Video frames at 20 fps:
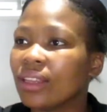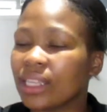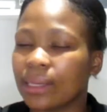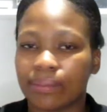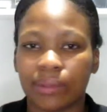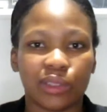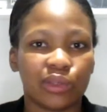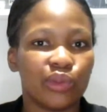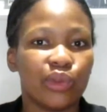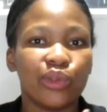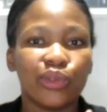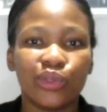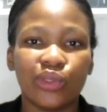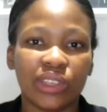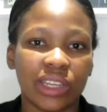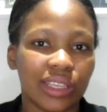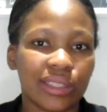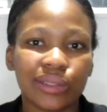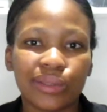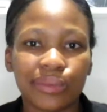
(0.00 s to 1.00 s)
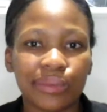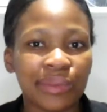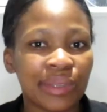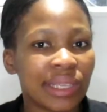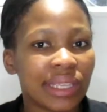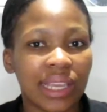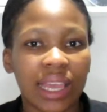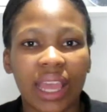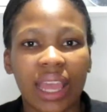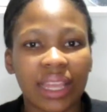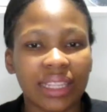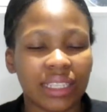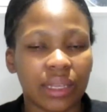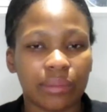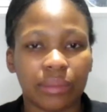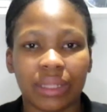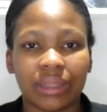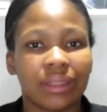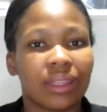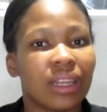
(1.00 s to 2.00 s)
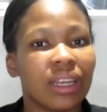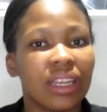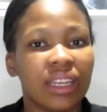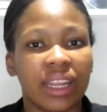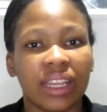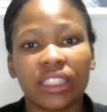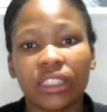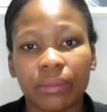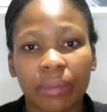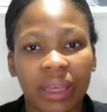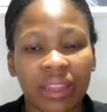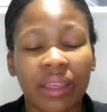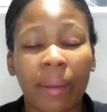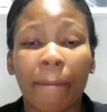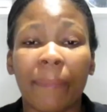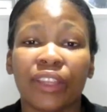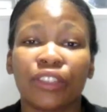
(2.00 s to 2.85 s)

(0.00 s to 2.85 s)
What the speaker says: chapter 2 next week, chapter 3 next month,